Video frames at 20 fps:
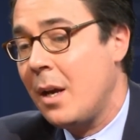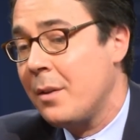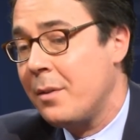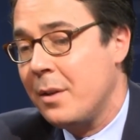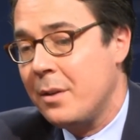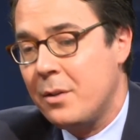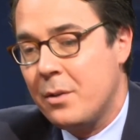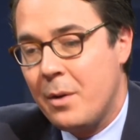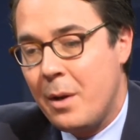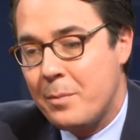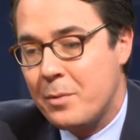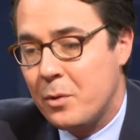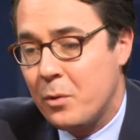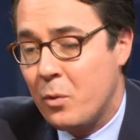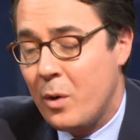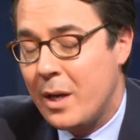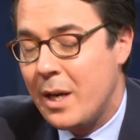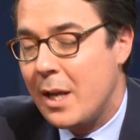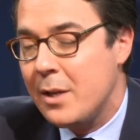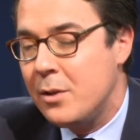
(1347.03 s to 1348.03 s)
I think you're
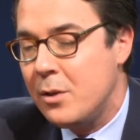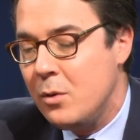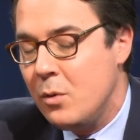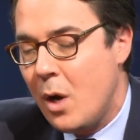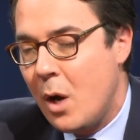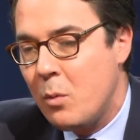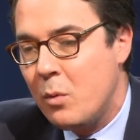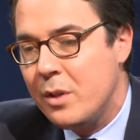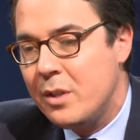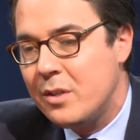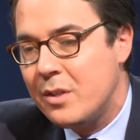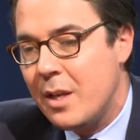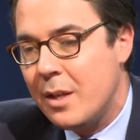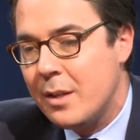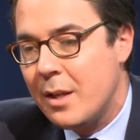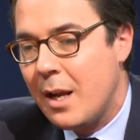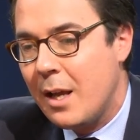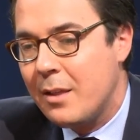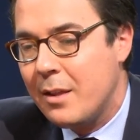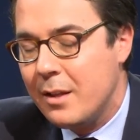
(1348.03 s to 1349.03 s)
absolutely right. I would say
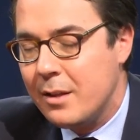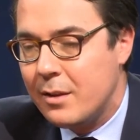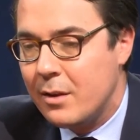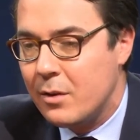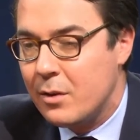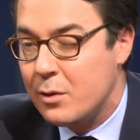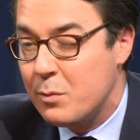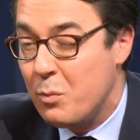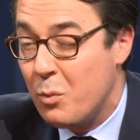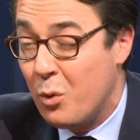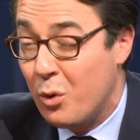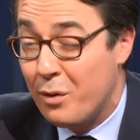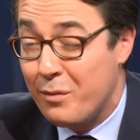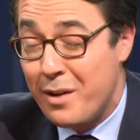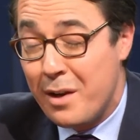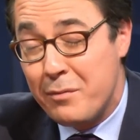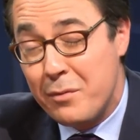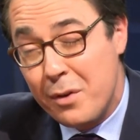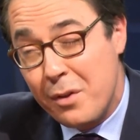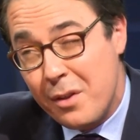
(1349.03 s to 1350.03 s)
that I think there is more of
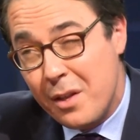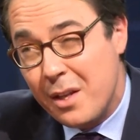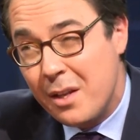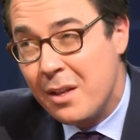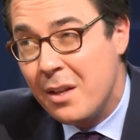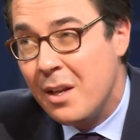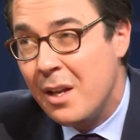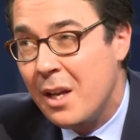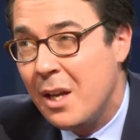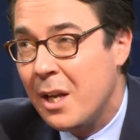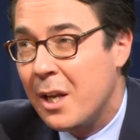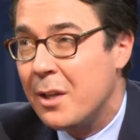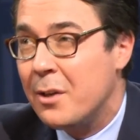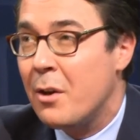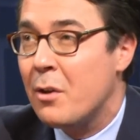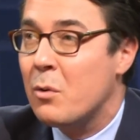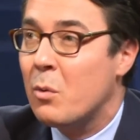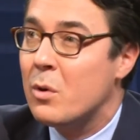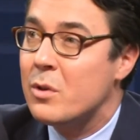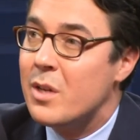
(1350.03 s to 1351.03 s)
everything. In
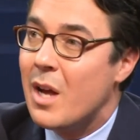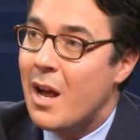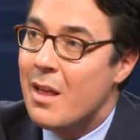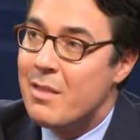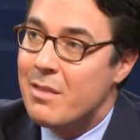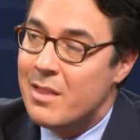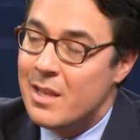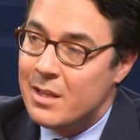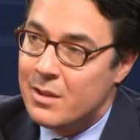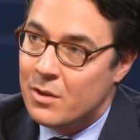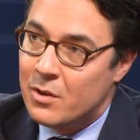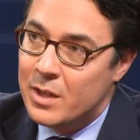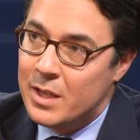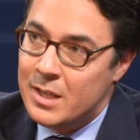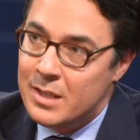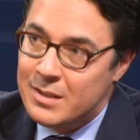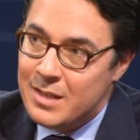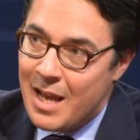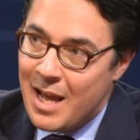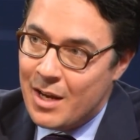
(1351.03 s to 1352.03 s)
other words, I think there
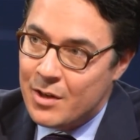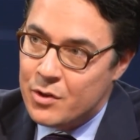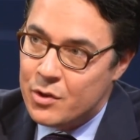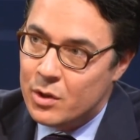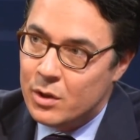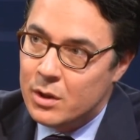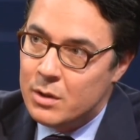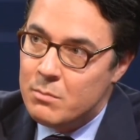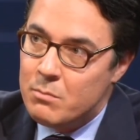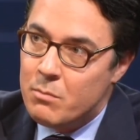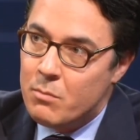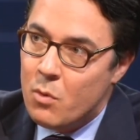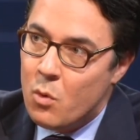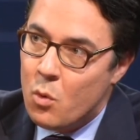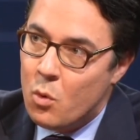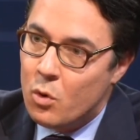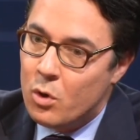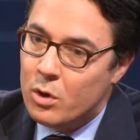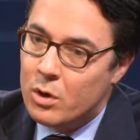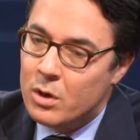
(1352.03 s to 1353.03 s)
is actually
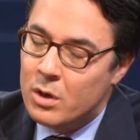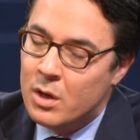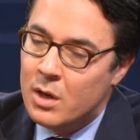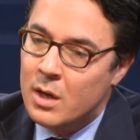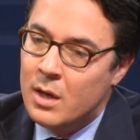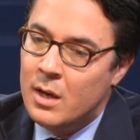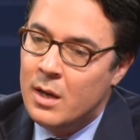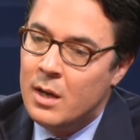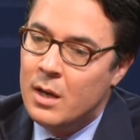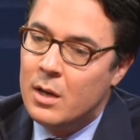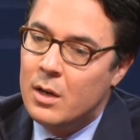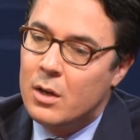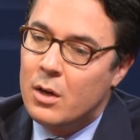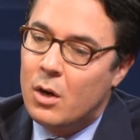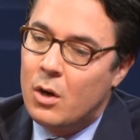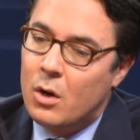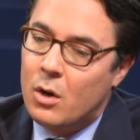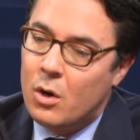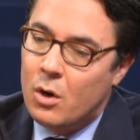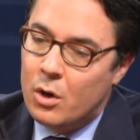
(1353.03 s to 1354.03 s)
more
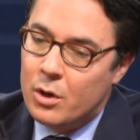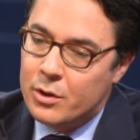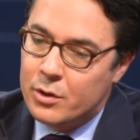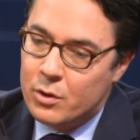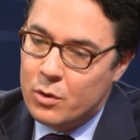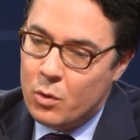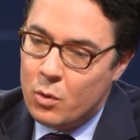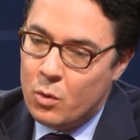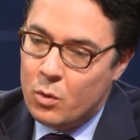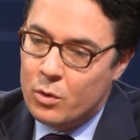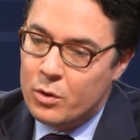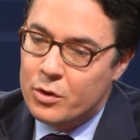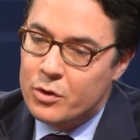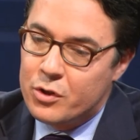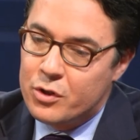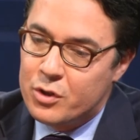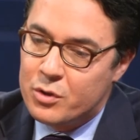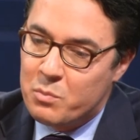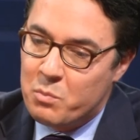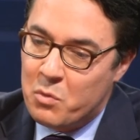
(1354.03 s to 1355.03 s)
hardcore,
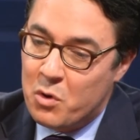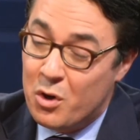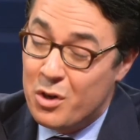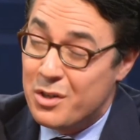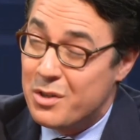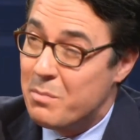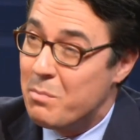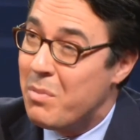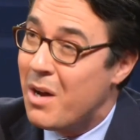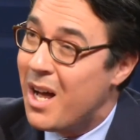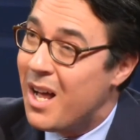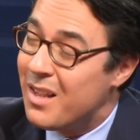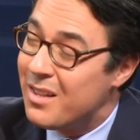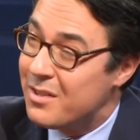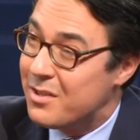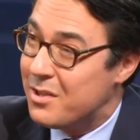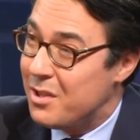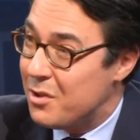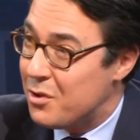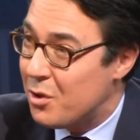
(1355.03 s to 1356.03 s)
smart
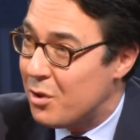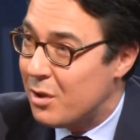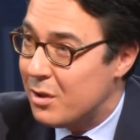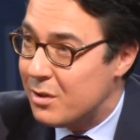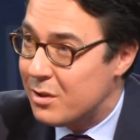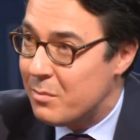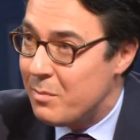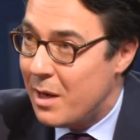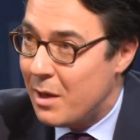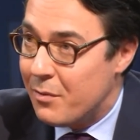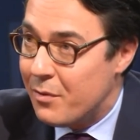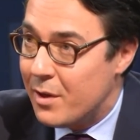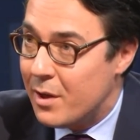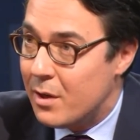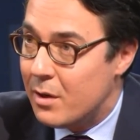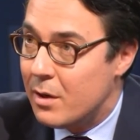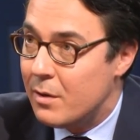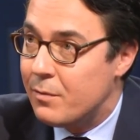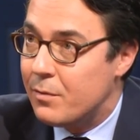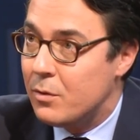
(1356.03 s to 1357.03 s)
policy journalism out
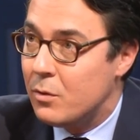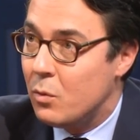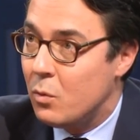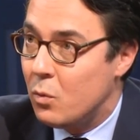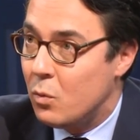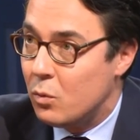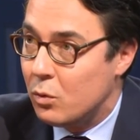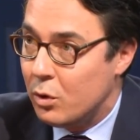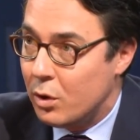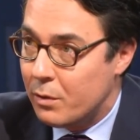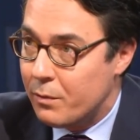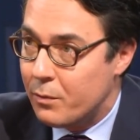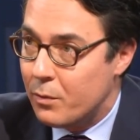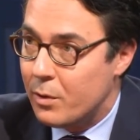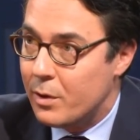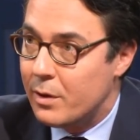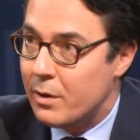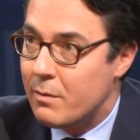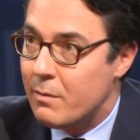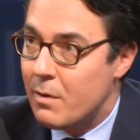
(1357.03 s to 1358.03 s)
there if you look
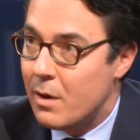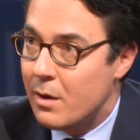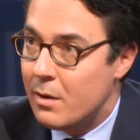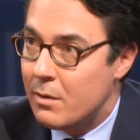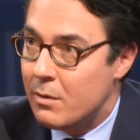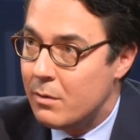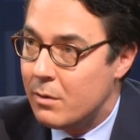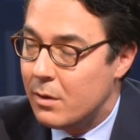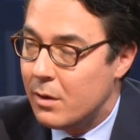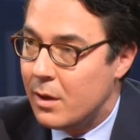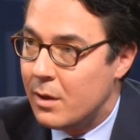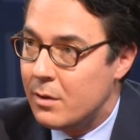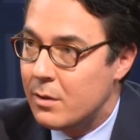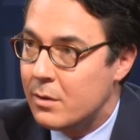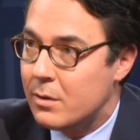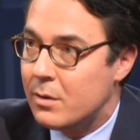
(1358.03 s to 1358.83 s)
for it on